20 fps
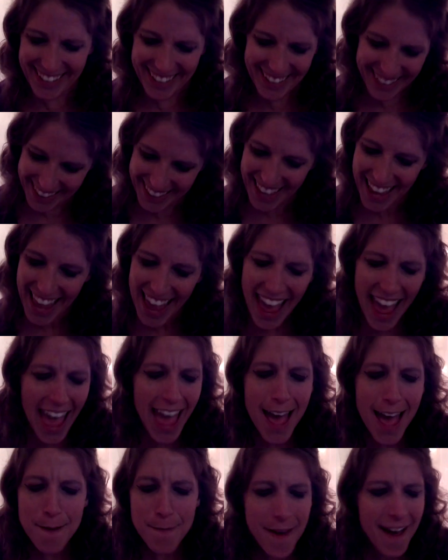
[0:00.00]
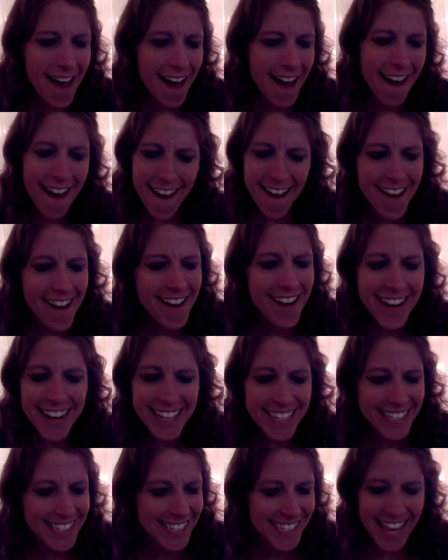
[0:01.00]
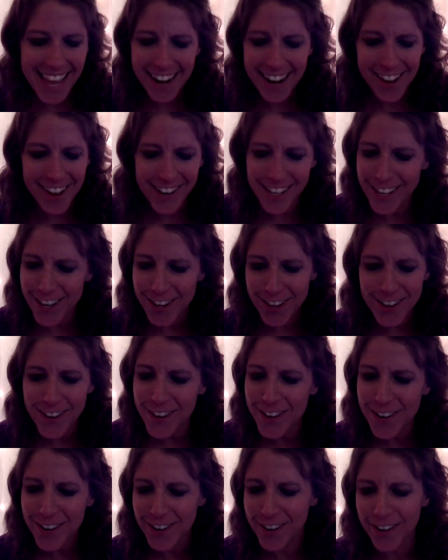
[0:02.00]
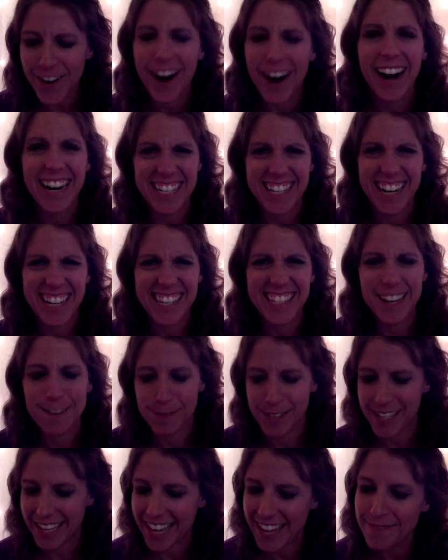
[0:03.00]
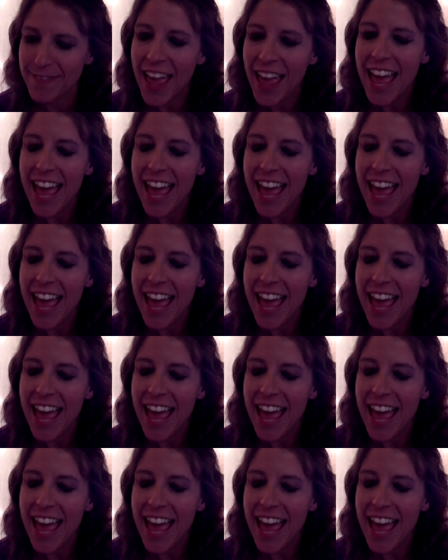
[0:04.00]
And my heart is set on you. All right, should I stop singing?